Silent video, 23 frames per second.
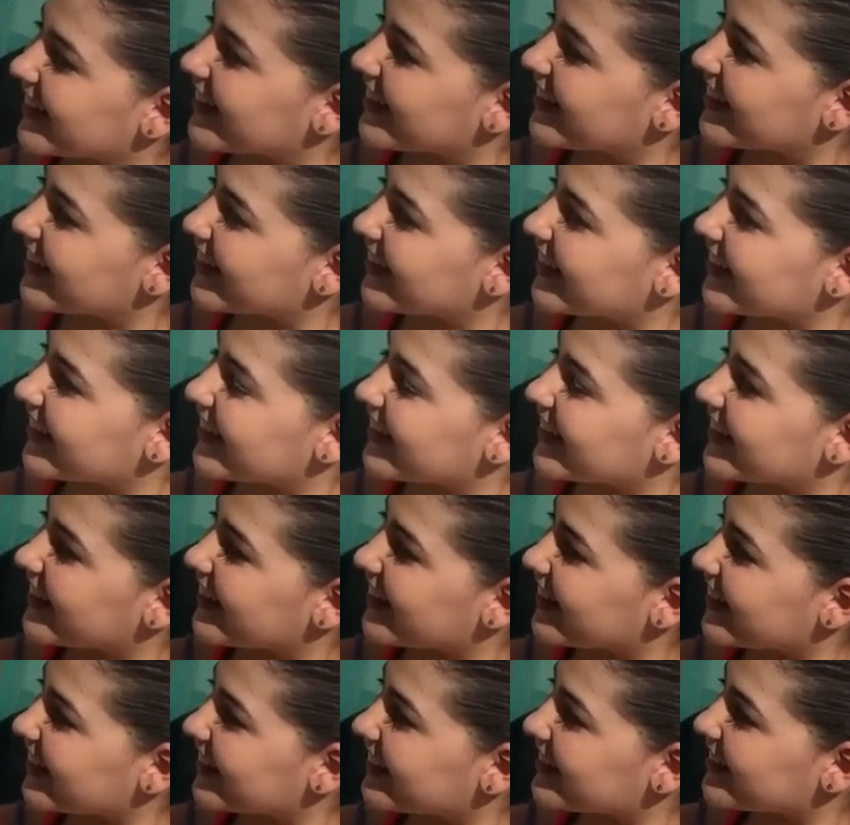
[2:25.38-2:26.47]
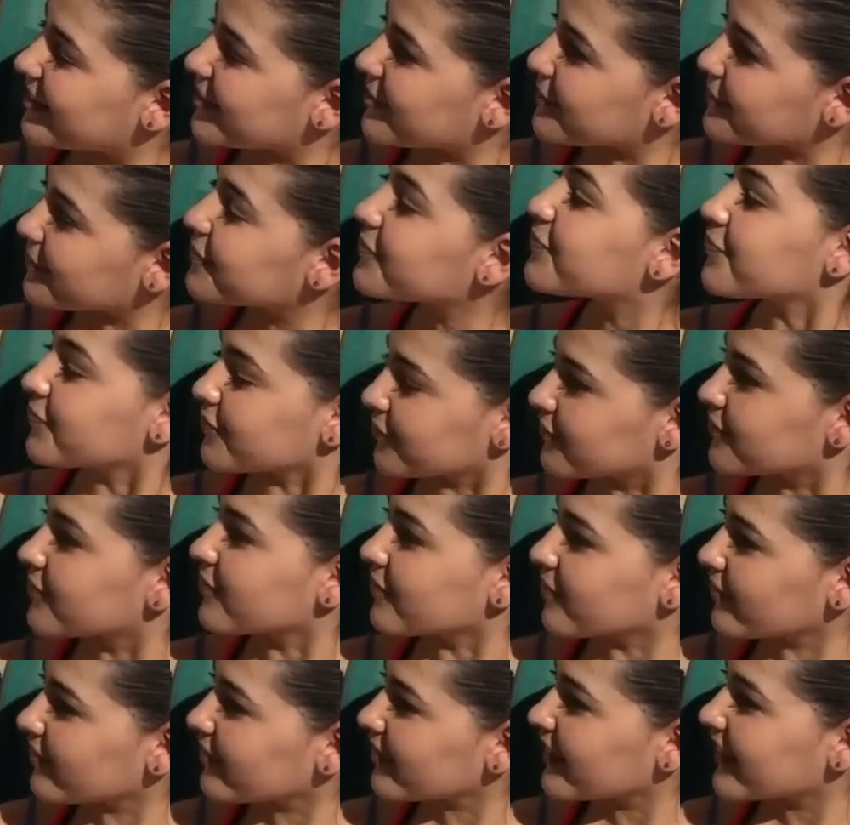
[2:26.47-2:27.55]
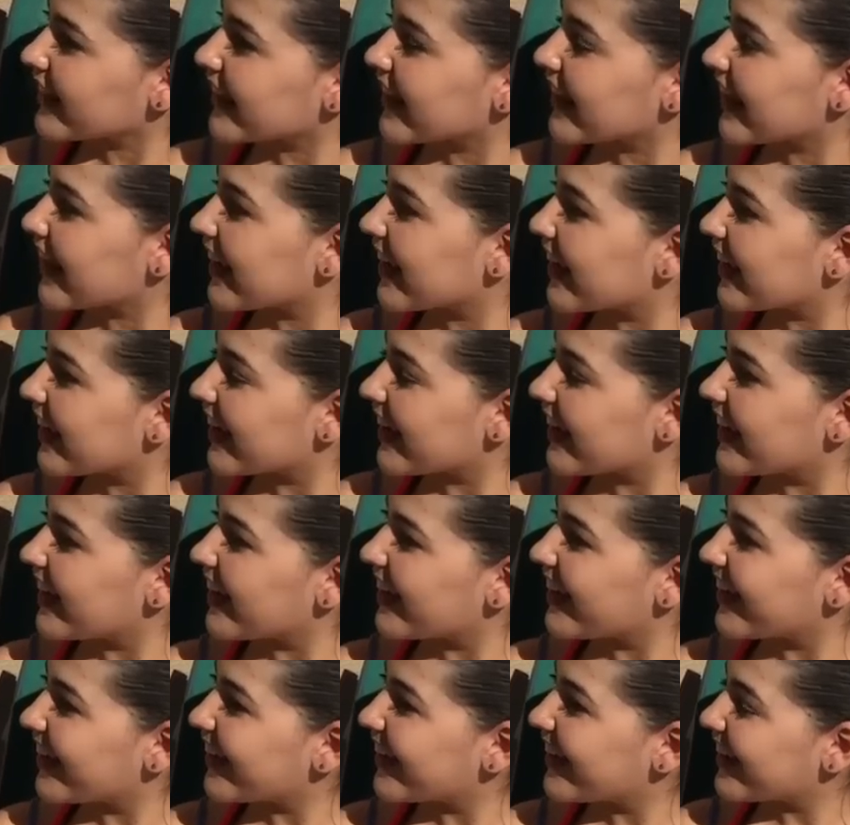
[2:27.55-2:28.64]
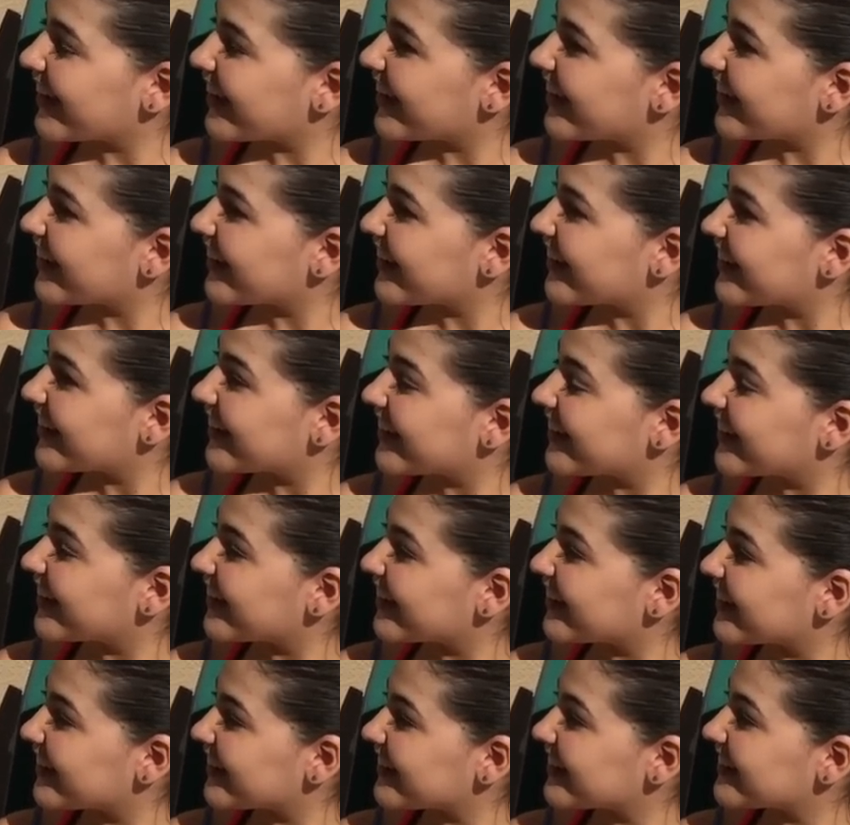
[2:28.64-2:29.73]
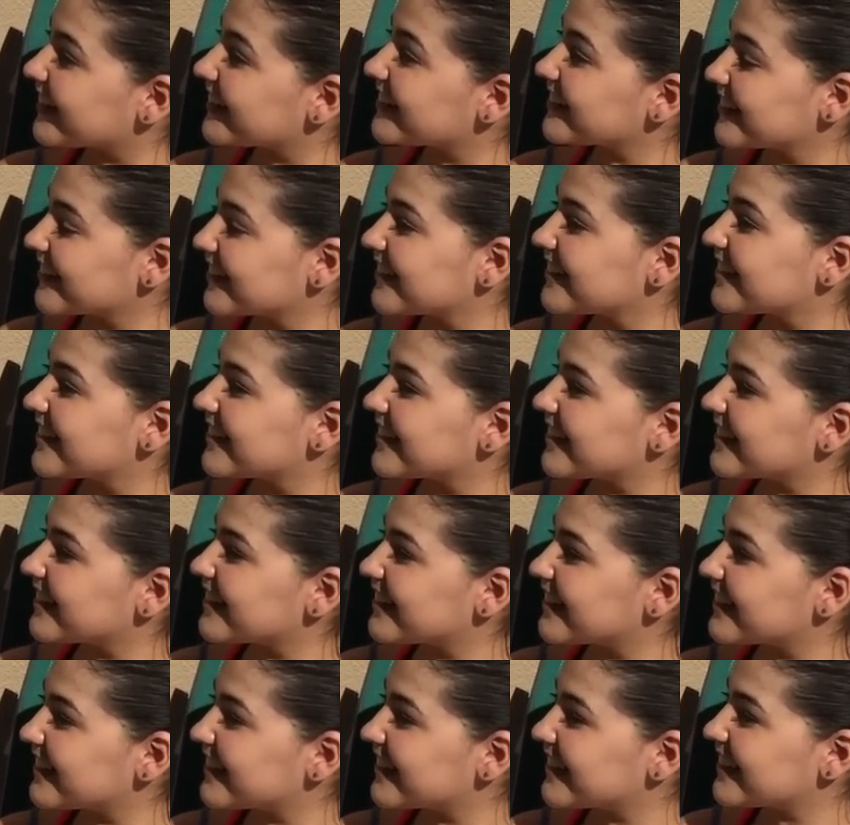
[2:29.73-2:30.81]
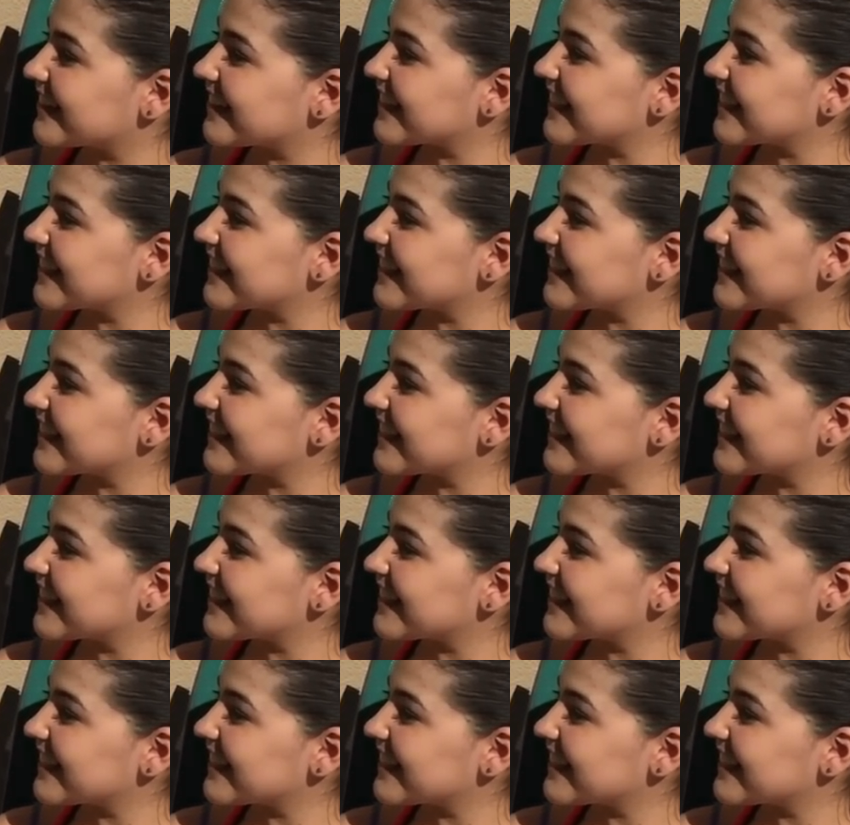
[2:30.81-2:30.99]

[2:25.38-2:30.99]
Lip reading: (not speaking)